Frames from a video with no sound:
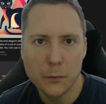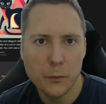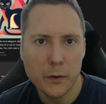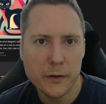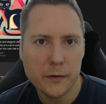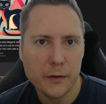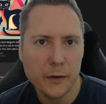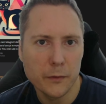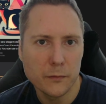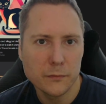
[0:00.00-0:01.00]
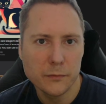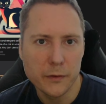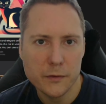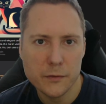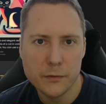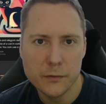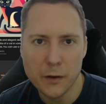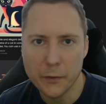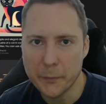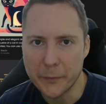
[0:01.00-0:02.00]
Why did that not finish?
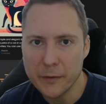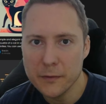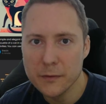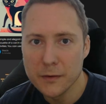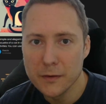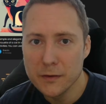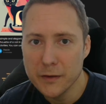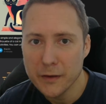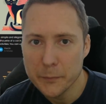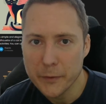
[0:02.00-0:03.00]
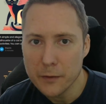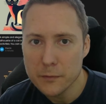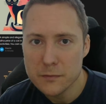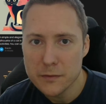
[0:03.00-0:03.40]
Oh, there we go. There we go.